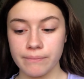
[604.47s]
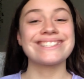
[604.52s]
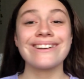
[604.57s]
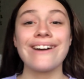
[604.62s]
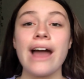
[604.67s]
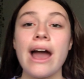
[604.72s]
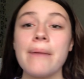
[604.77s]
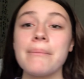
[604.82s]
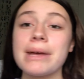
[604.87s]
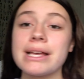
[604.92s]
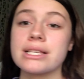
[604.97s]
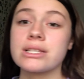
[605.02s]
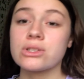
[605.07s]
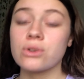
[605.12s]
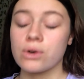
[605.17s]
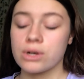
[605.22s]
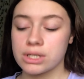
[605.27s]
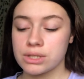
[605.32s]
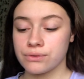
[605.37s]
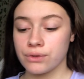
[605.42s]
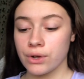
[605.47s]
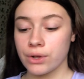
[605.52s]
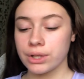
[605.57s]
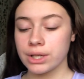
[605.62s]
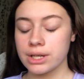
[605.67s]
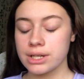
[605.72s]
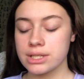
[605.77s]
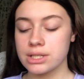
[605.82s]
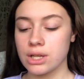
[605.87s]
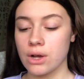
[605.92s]
So I have my stores
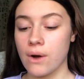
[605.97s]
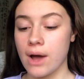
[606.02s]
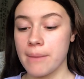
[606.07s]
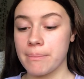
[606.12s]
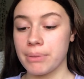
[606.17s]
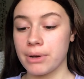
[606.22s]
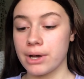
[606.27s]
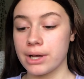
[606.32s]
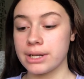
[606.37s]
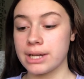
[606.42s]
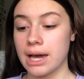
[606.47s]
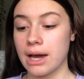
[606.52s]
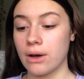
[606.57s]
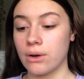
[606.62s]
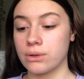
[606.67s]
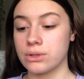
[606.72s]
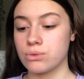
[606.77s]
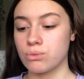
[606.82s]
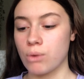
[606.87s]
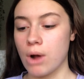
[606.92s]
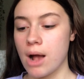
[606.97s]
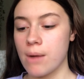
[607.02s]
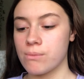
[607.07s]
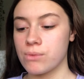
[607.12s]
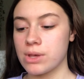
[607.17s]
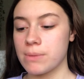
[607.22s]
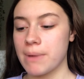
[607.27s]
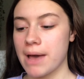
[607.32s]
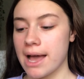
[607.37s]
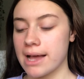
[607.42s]
folder, so I put out
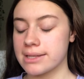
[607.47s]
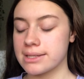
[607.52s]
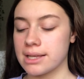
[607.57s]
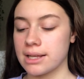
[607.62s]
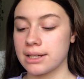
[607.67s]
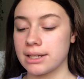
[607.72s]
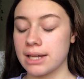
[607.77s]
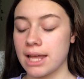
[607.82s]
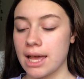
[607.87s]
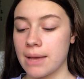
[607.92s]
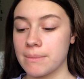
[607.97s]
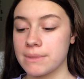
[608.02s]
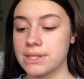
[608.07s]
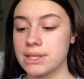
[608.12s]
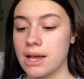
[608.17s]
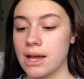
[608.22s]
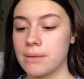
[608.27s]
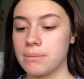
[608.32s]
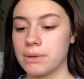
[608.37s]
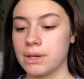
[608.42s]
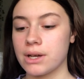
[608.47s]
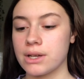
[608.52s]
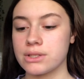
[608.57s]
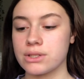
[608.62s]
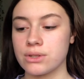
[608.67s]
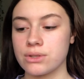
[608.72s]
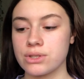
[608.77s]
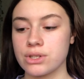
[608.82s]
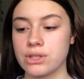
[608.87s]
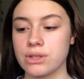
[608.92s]
Romwe, PacSun, and Amazon because
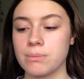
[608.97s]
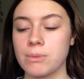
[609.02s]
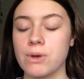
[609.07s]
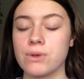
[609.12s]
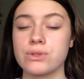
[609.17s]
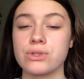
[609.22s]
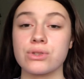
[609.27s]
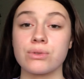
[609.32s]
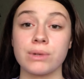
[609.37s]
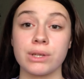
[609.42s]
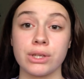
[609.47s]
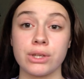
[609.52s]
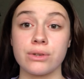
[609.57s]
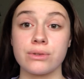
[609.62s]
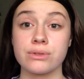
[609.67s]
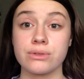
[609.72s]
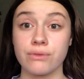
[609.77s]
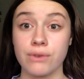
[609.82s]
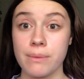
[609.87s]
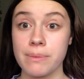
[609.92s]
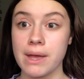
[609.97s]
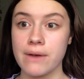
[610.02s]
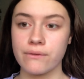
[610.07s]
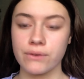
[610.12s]
those are the most 3 used from that